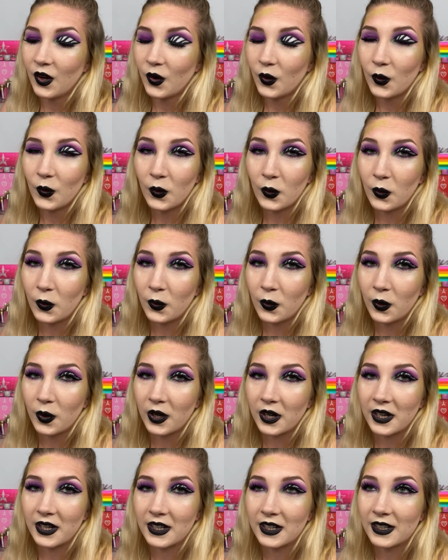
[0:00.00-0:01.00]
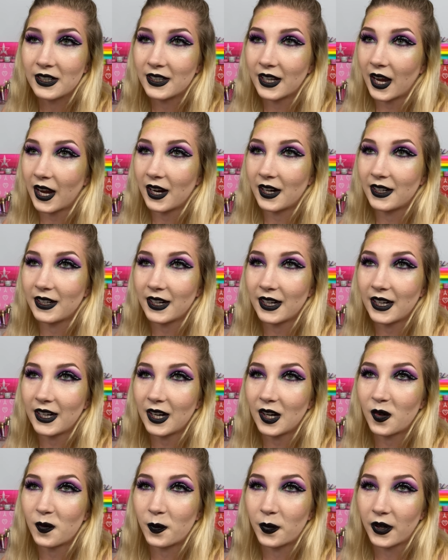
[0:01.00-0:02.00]
whew, that getting
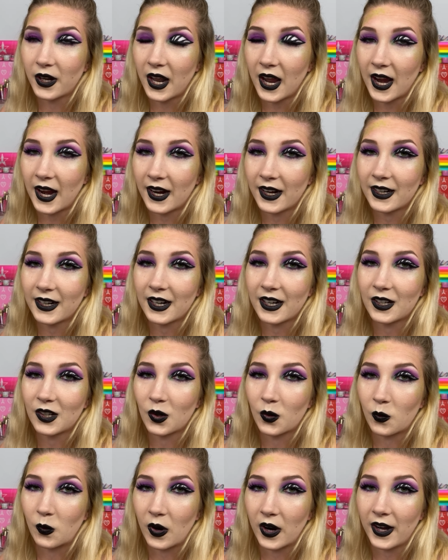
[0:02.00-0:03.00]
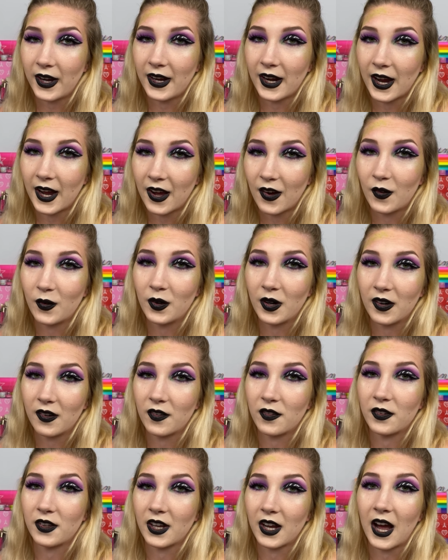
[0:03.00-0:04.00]
the black and the white out
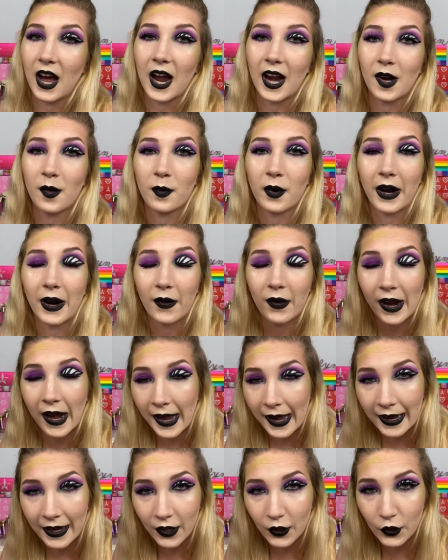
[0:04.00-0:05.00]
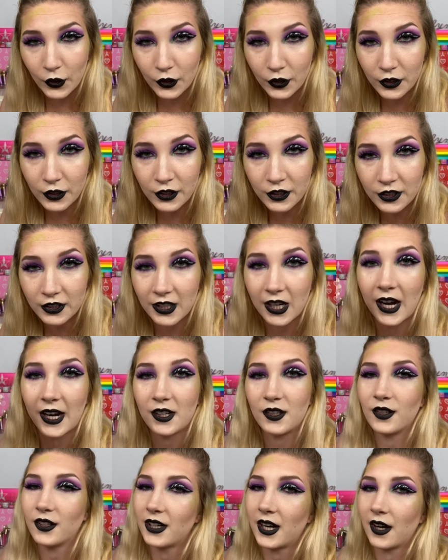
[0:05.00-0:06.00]
of the eyebrow hairs, I
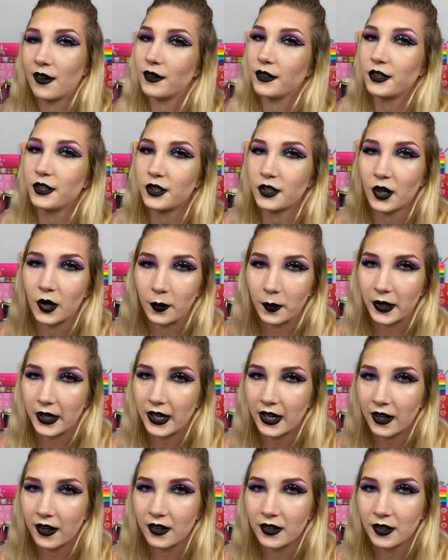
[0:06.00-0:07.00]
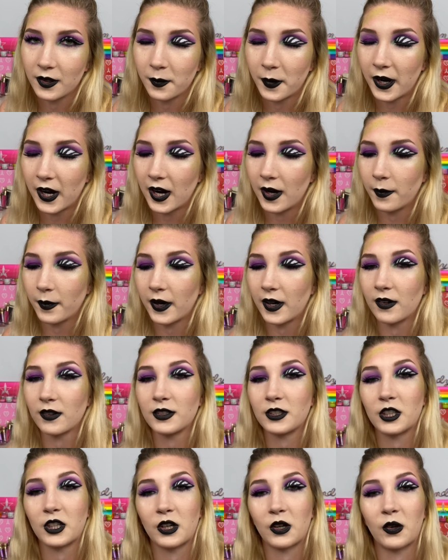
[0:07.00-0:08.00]
took out so many hairs on my eyebrow,
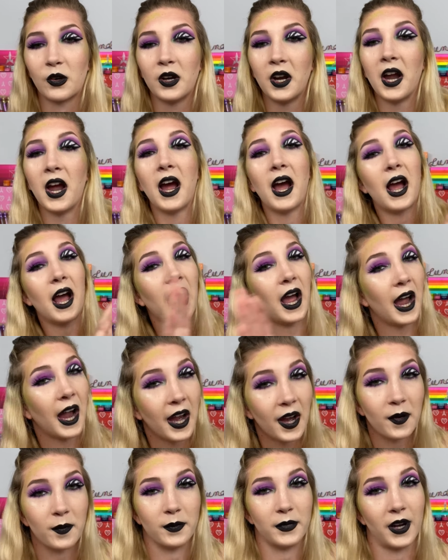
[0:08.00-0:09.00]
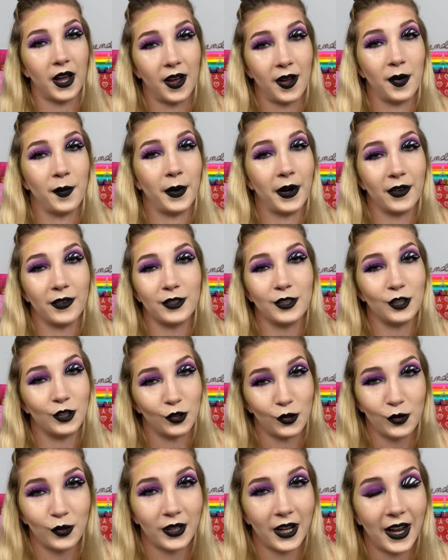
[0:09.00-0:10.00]
so I am not about to
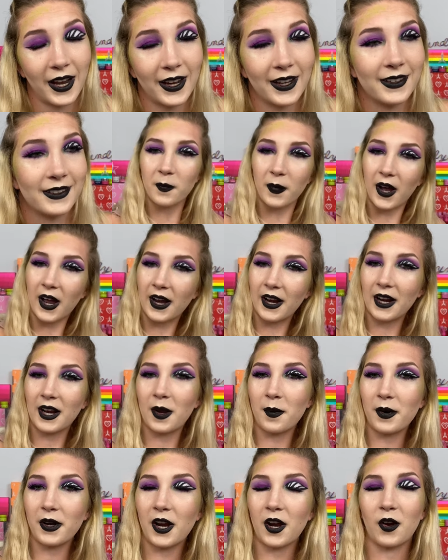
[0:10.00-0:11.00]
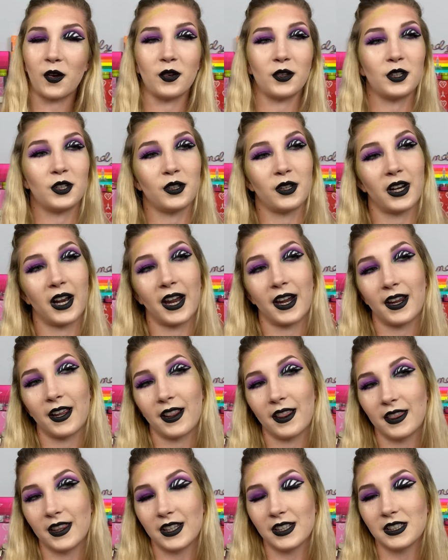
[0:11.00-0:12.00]
do that. But let me know, do you
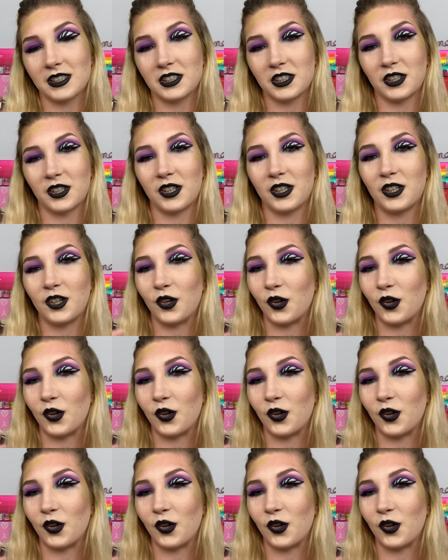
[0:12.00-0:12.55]
like this look